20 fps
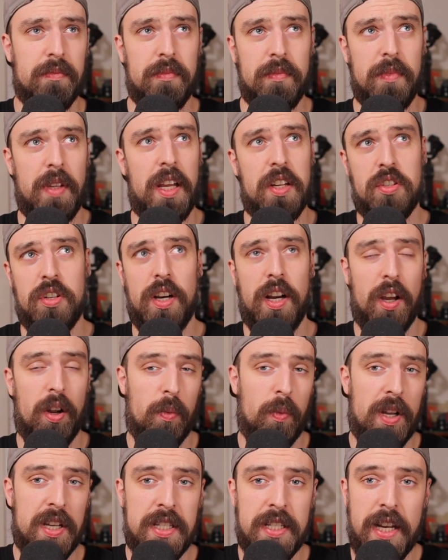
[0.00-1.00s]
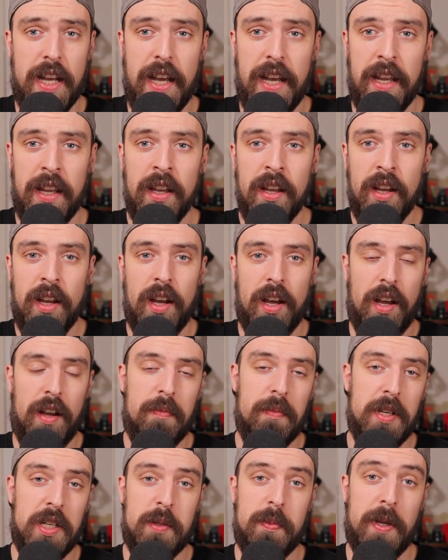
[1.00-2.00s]
Yesterday on Wednesday of
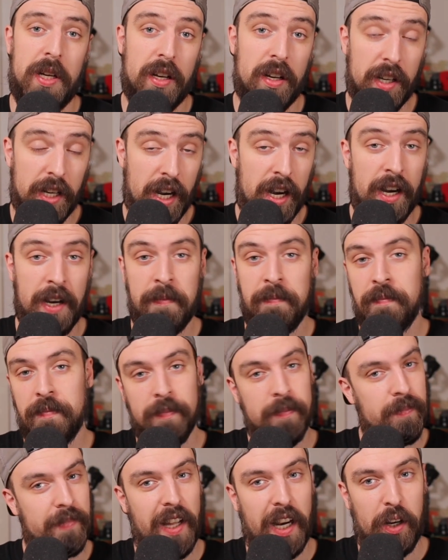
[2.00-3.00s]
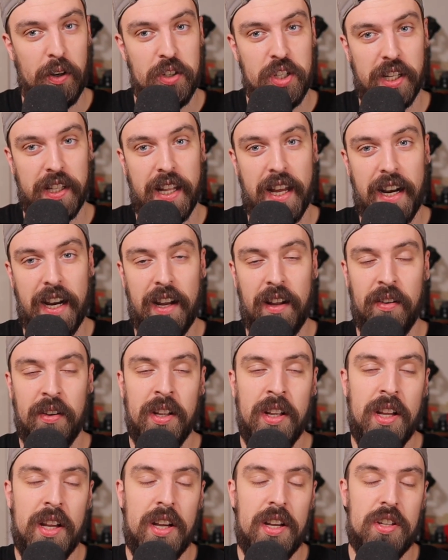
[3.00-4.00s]
me speaking Hungarian. Got to go check that out.
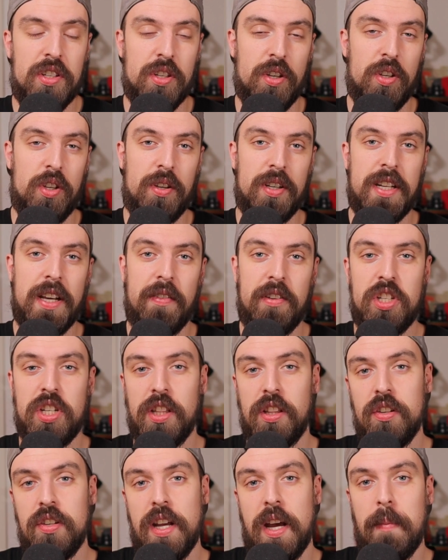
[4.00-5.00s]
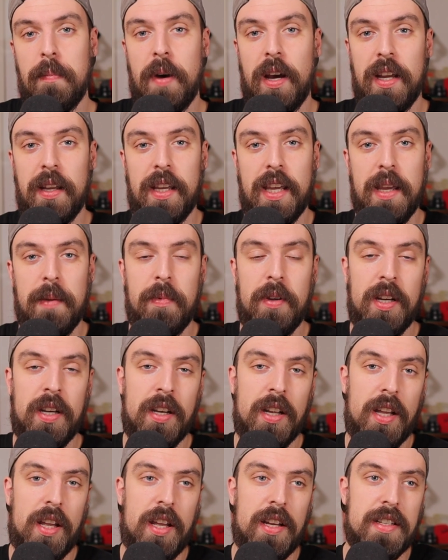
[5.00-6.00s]
So you can definitely check those out by
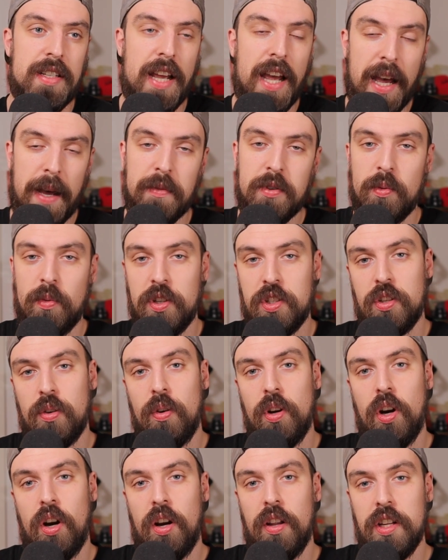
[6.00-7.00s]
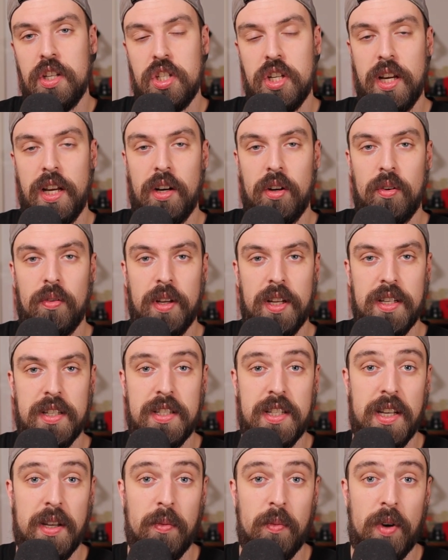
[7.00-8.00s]
keeping tabs on what's going on the channel and
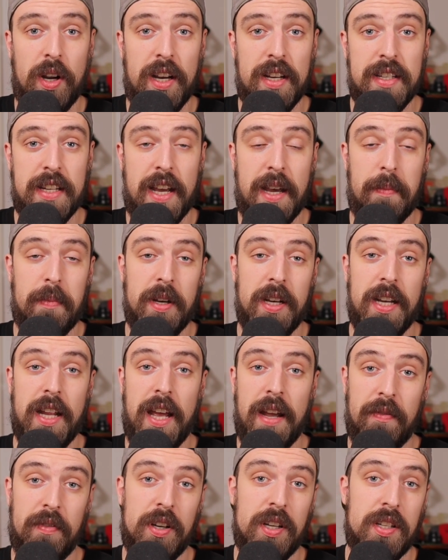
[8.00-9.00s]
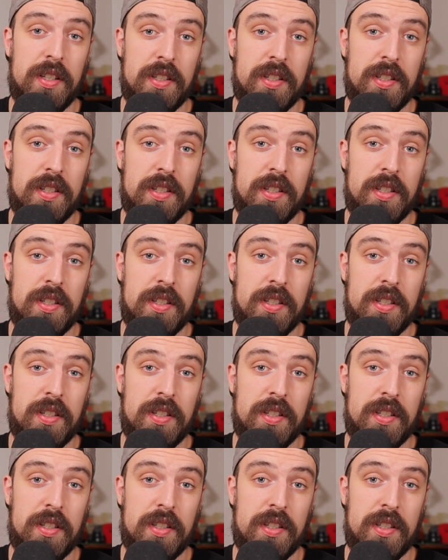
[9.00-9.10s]
seeing what is happening every